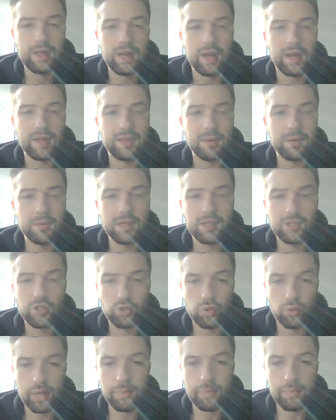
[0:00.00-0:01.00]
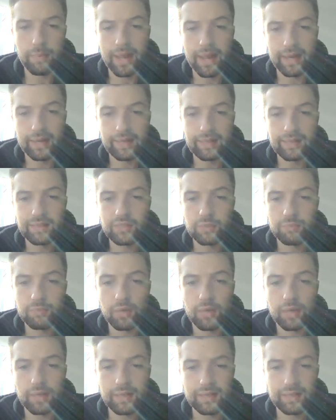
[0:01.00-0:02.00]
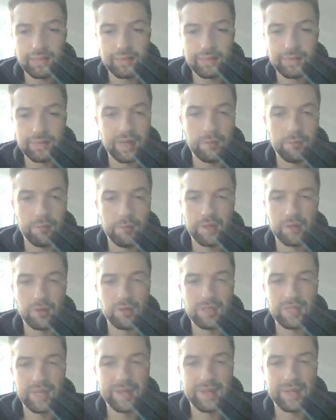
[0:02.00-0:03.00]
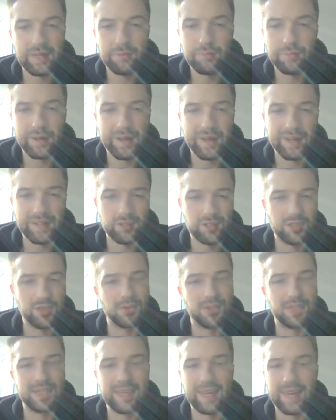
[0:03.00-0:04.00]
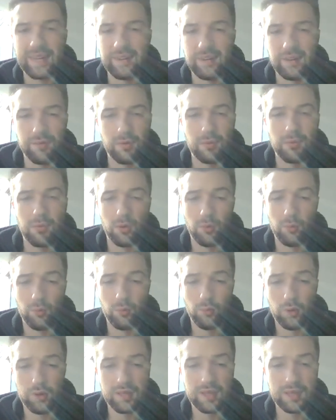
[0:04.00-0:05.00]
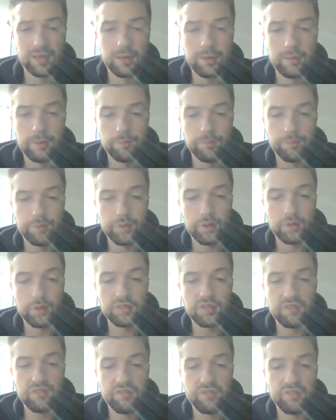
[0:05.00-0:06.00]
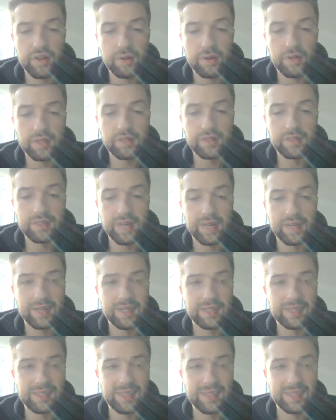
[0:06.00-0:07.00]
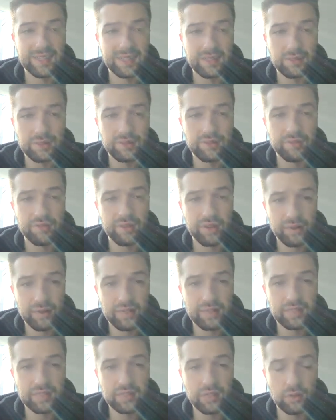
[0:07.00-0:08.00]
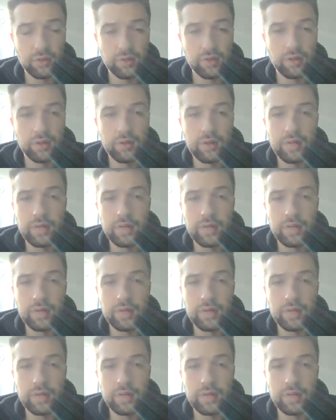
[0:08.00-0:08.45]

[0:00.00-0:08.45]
I think I'm going to trade back at the spot because I am going to go tight end, but I just don't think any of them are worth it. There are some very good tight ends, and I think there's a very solid